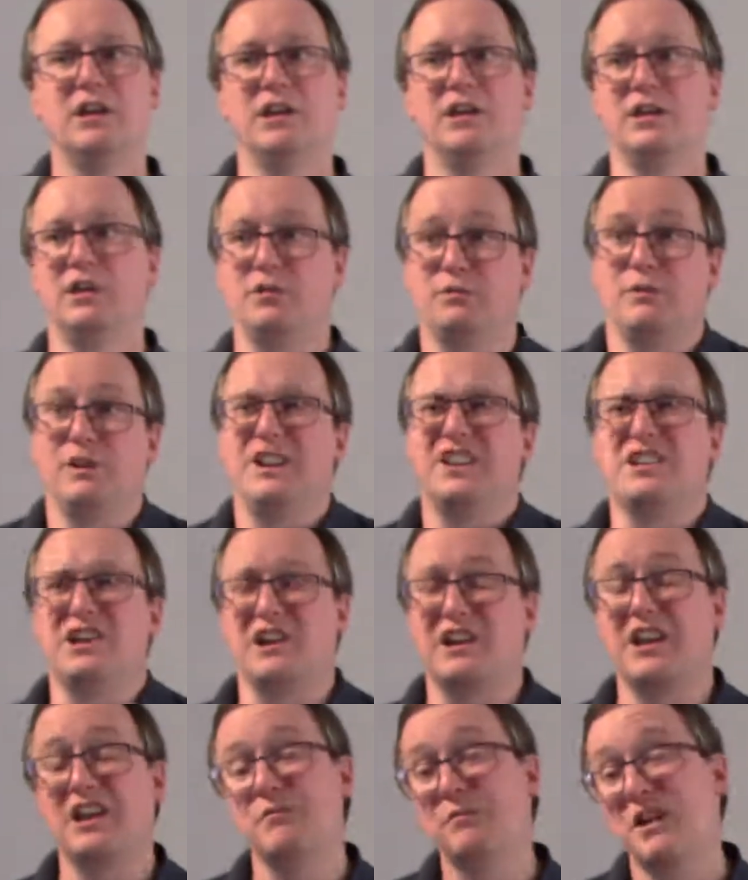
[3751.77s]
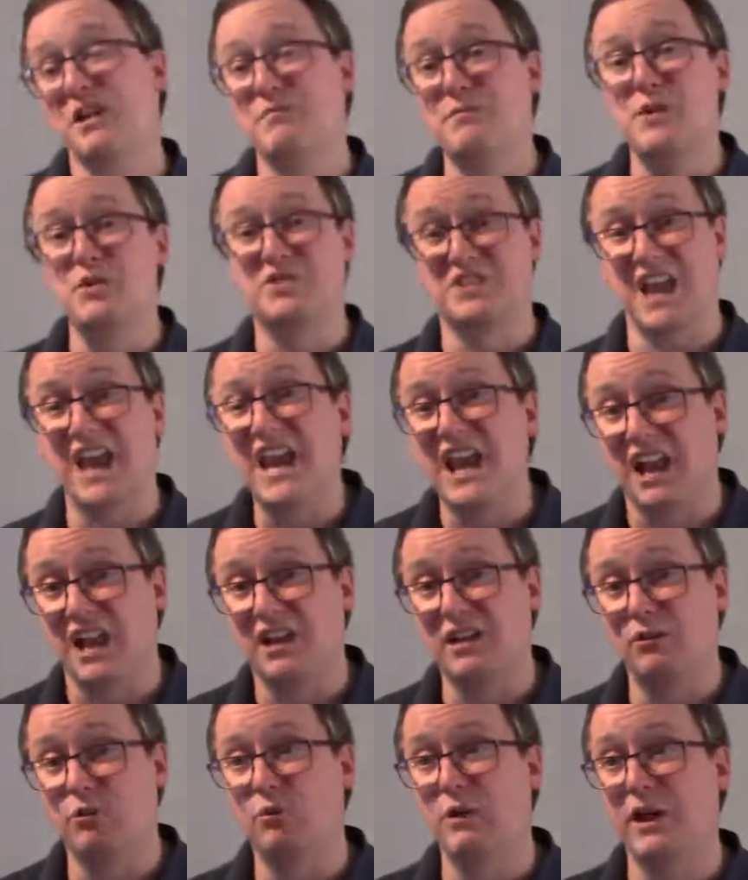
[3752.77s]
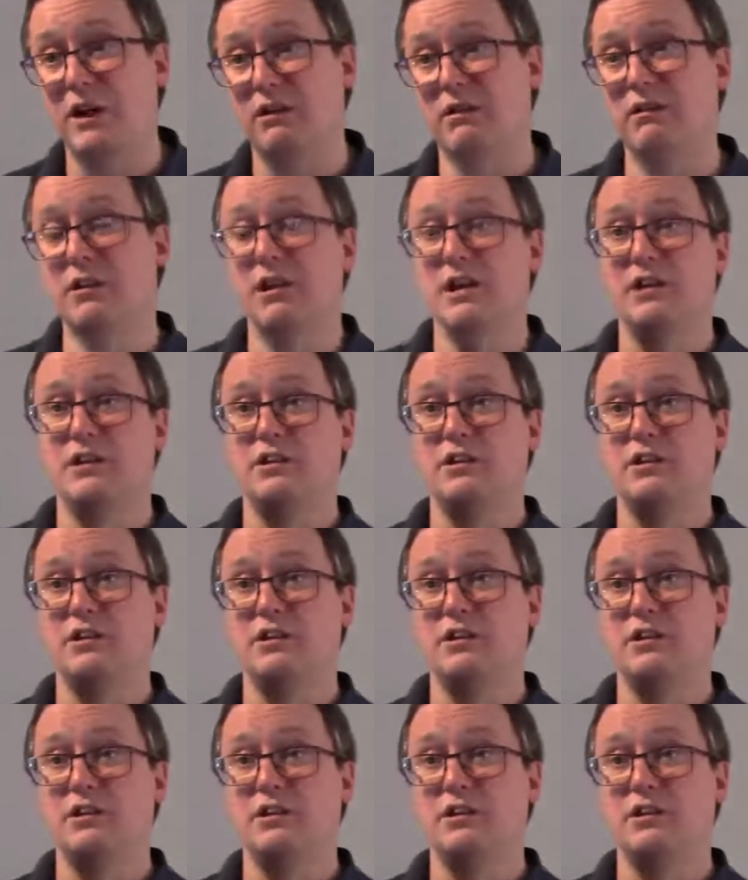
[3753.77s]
you're really talking about a mosaic, where